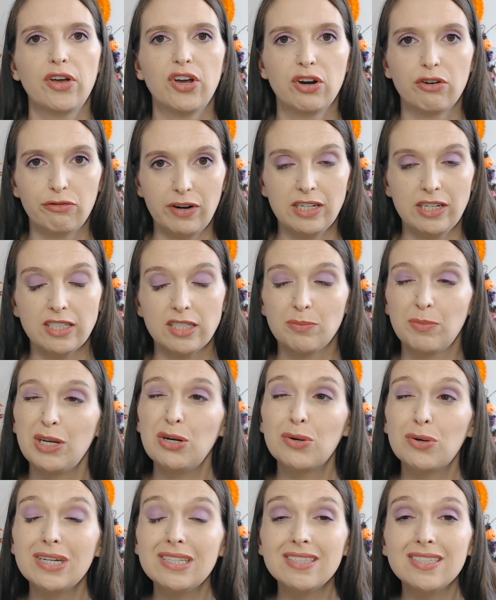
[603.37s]
your friends, but you
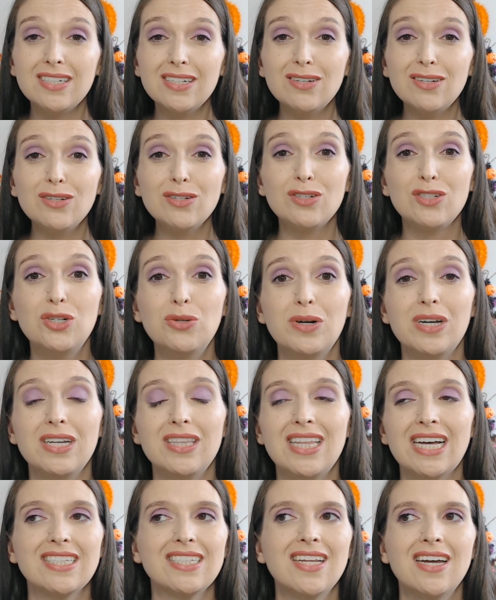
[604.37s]
can still do it.
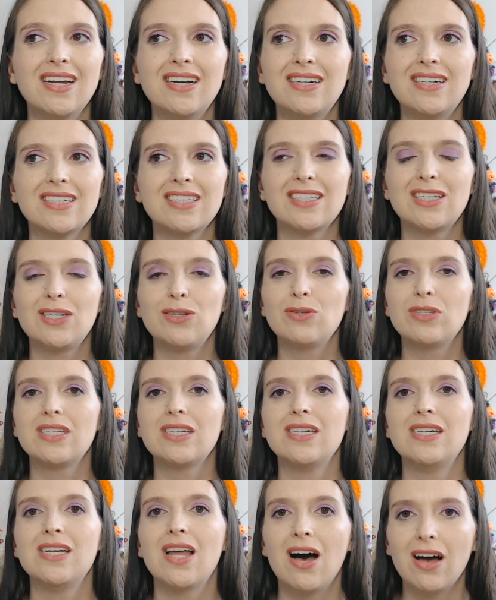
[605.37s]
That's not an excuse to
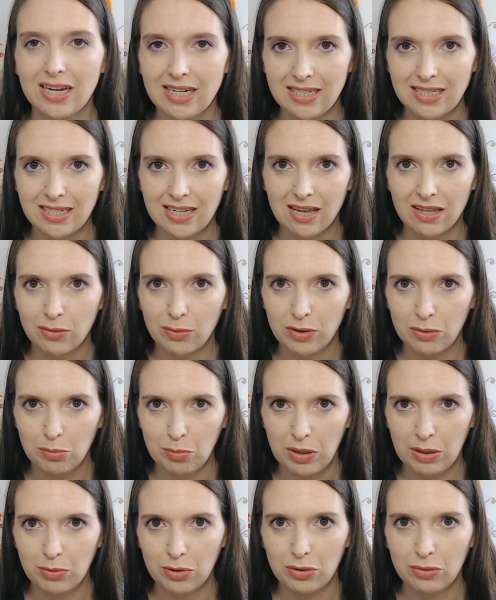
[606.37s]
not get together with
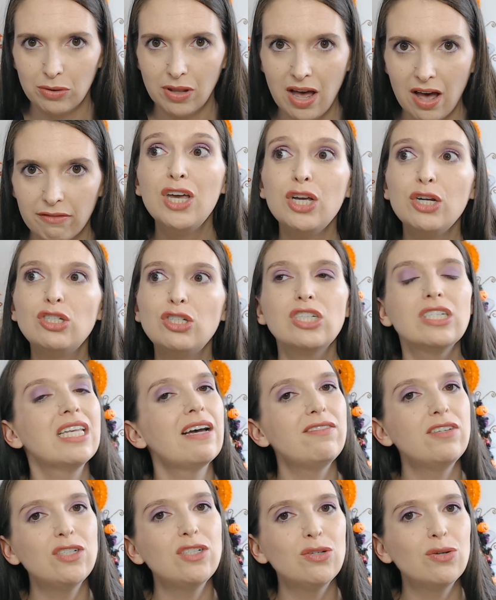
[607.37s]
people you love. You just
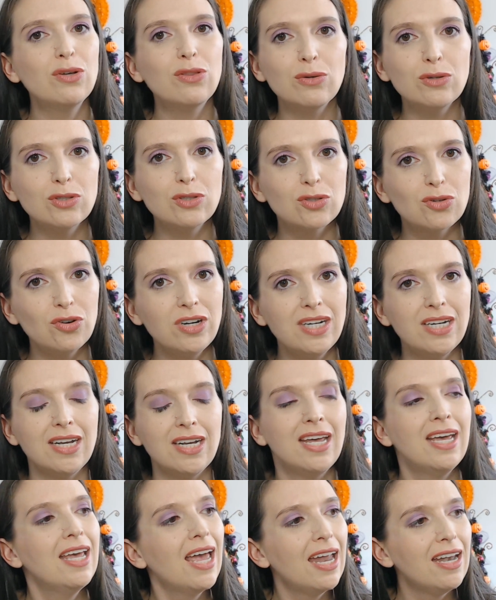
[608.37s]
have to do it through a
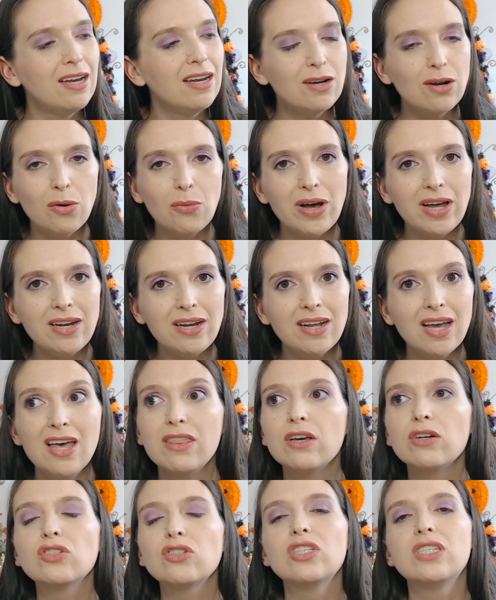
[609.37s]
screen. And you know what?
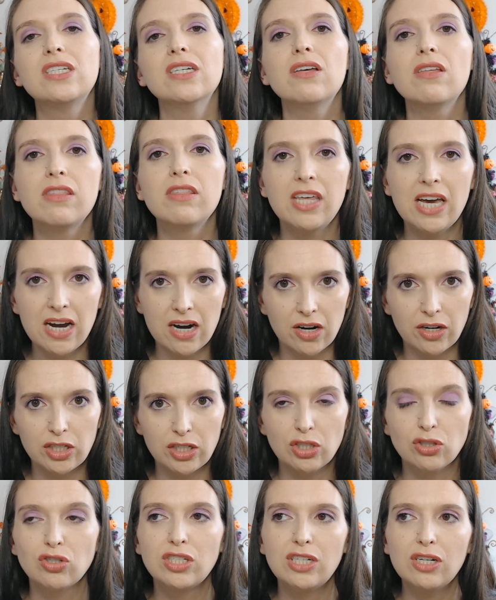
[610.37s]
They're still there.
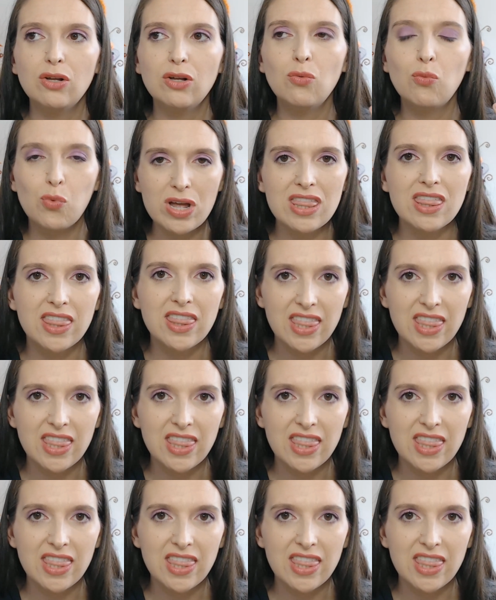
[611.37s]
You're still with